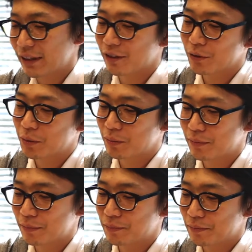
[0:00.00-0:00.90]
A lot of
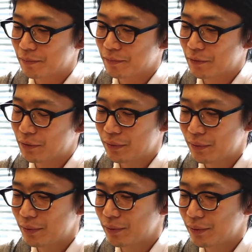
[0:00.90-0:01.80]

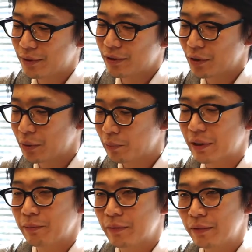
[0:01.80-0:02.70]
foods, chopped
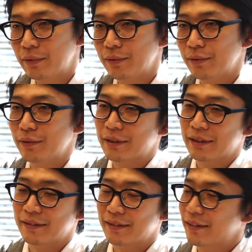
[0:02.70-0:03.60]
up foods and